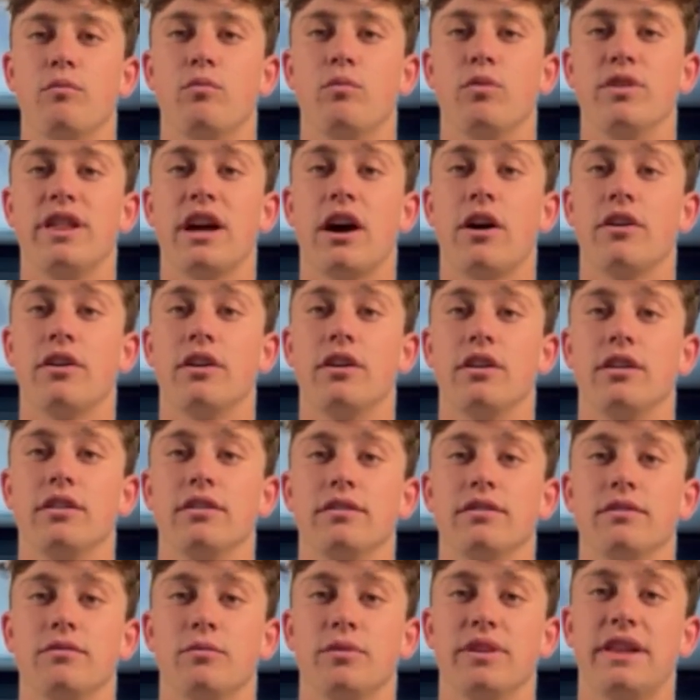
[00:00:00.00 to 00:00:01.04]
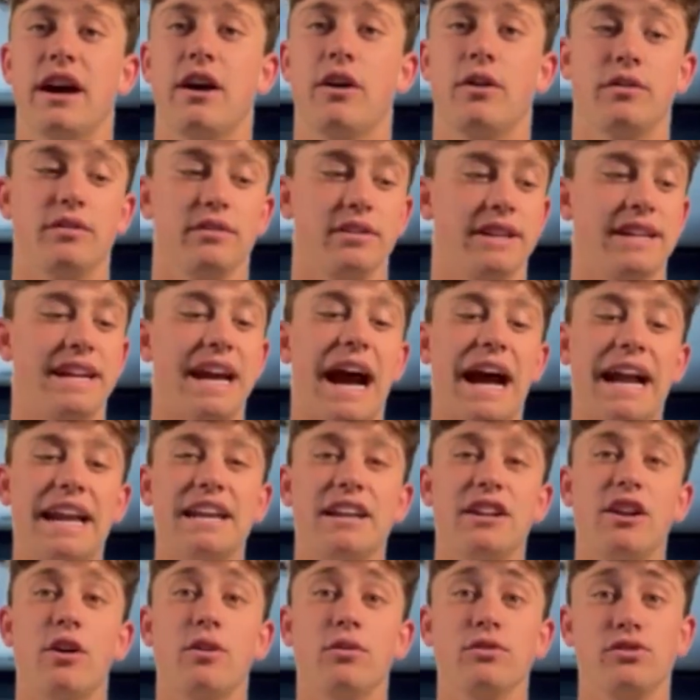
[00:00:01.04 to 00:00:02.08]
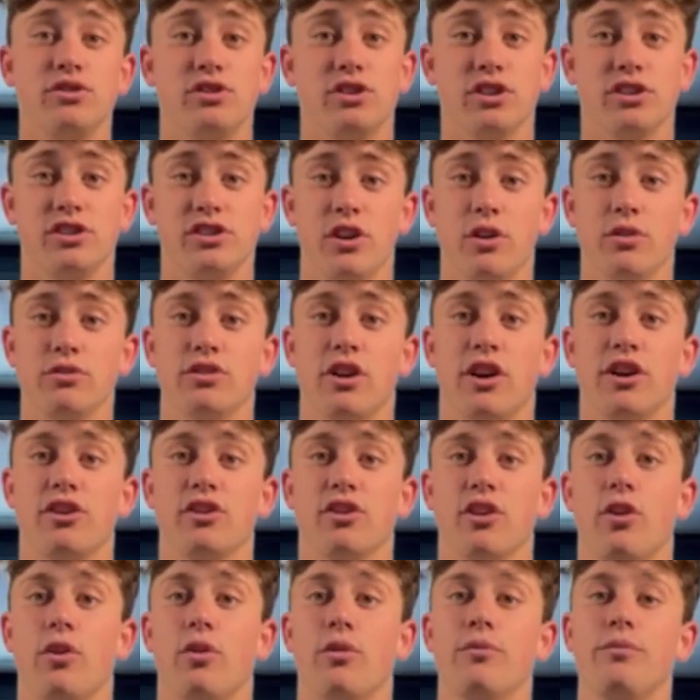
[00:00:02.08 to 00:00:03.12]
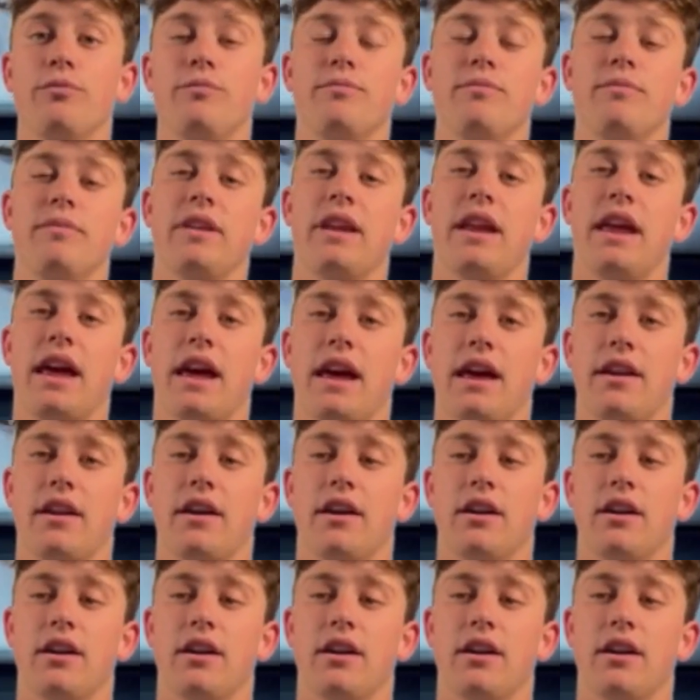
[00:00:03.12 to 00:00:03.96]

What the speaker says: without guided notes, just notes on your own, and